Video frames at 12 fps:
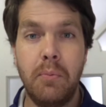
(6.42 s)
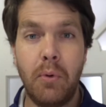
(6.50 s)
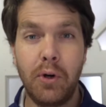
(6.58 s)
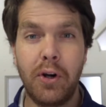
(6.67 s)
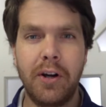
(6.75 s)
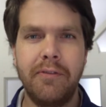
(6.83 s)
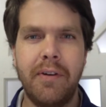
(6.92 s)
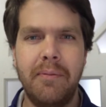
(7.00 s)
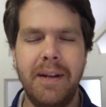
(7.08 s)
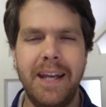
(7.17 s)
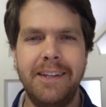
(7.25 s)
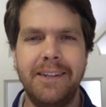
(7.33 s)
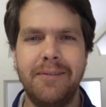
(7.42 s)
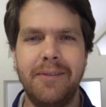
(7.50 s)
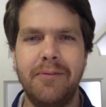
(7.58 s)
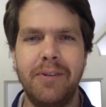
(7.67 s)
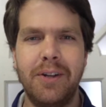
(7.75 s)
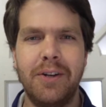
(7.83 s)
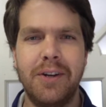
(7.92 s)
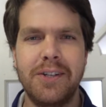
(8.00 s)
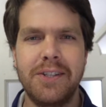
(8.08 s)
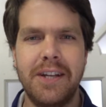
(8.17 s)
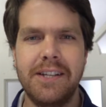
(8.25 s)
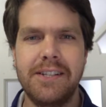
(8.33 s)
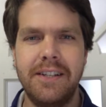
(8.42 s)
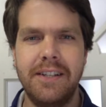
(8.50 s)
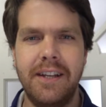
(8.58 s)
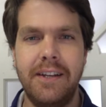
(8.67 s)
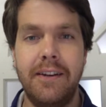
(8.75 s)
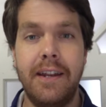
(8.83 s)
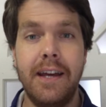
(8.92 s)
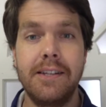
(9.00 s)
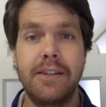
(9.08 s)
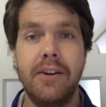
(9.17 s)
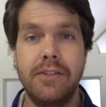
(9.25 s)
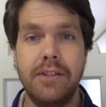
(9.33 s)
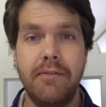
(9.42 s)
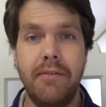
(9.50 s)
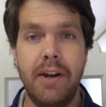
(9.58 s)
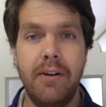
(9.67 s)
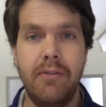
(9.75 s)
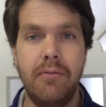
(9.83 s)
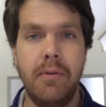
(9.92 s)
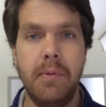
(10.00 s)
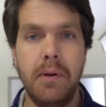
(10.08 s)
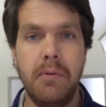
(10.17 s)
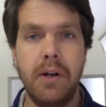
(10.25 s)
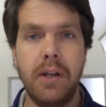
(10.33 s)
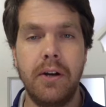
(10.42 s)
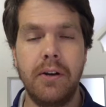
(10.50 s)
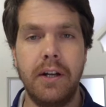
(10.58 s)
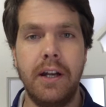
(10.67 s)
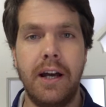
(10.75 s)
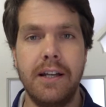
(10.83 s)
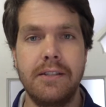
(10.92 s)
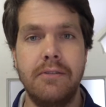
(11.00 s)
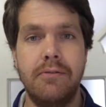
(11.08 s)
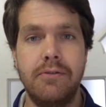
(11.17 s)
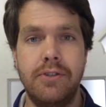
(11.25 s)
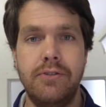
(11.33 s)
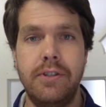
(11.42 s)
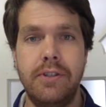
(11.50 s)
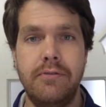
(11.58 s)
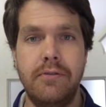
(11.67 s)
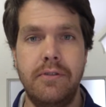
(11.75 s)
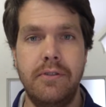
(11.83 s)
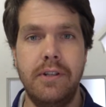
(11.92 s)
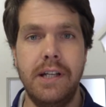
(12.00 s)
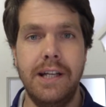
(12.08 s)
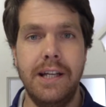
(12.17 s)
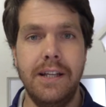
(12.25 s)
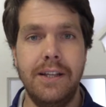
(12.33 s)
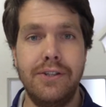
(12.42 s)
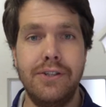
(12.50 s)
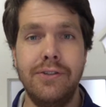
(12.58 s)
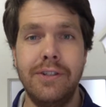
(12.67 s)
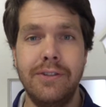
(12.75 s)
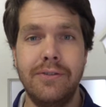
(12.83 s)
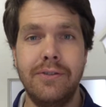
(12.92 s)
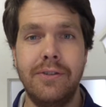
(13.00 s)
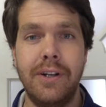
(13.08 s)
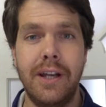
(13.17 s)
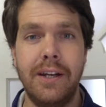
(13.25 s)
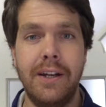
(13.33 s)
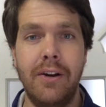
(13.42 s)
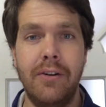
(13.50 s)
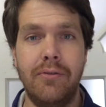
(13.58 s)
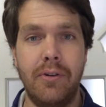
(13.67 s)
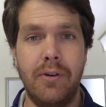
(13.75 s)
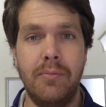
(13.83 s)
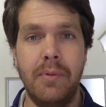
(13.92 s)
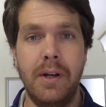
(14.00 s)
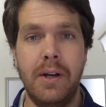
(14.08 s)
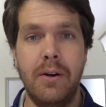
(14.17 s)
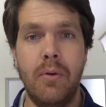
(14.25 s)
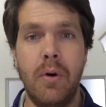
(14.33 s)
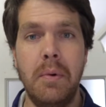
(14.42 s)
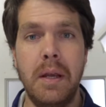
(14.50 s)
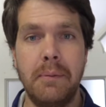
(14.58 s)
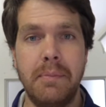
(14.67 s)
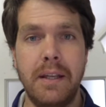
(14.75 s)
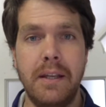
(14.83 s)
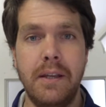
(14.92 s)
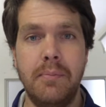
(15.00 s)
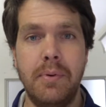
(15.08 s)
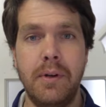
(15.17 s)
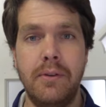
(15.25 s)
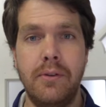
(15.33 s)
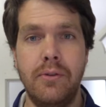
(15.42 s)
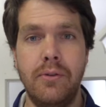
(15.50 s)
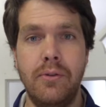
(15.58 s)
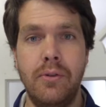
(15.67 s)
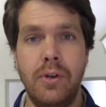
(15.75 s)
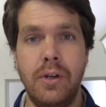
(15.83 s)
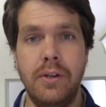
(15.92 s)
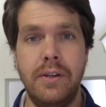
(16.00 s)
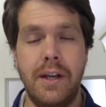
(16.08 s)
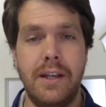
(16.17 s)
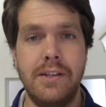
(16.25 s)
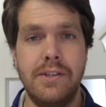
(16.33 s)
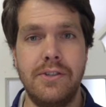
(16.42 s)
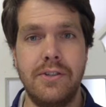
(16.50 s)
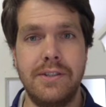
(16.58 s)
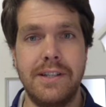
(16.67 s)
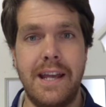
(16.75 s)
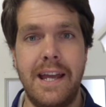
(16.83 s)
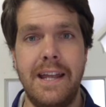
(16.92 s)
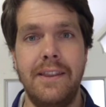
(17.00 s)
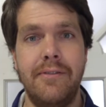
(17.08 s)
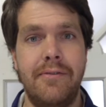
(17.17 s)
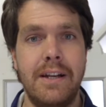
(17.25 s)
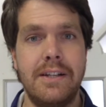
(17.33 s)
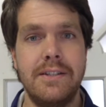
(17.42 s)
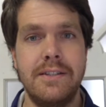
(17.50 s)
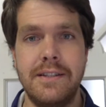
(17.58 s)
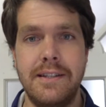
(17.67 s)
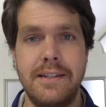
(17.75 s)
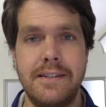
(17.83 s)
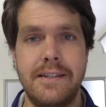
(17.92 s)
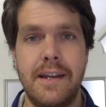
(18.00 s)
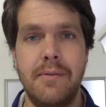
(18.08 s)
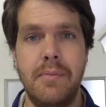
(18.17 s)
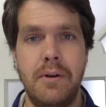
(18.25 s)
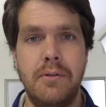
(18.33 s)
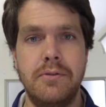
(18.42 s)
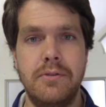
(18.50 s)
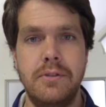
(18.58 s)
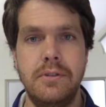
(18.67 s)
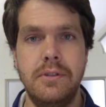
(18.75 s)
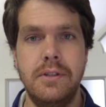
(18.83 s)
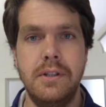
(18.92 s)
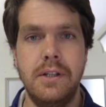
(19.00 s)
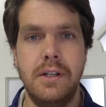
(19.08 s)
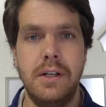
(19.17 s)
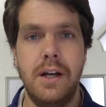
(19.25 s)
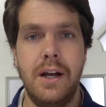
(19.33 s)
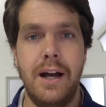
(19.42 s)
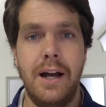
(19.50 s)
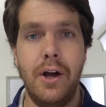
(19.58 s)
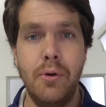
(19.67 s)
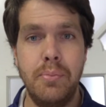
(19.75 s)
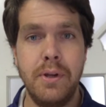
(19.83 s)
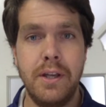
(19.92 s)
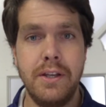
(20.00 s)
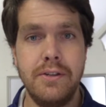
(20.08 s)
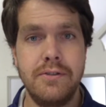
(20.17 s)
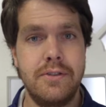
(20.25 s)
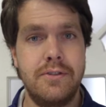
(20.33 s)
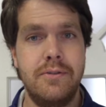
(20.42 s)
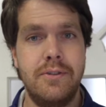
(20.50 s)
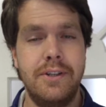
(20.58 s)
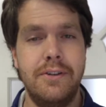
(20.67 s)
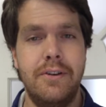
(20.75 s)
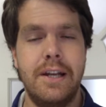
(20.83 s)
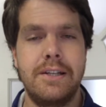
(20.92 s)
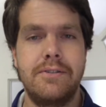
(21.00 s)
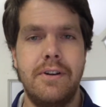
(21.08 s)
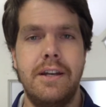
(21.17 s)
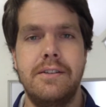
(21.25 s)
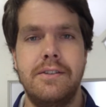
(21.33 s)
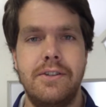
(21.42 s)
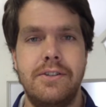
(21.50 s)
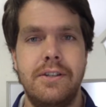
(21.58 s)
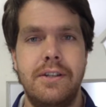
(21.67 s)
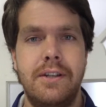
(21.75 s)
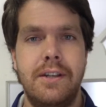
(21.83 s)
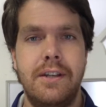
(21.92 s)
morning, Hockey Family. Edwin from Field Hockey Education. In today's coaching video, we'll be working on a nice little shooting drill. The shooting drill can go from warming up the keeper to taking shots and deflections in the same little drill. I hope you can use this drill in your next training session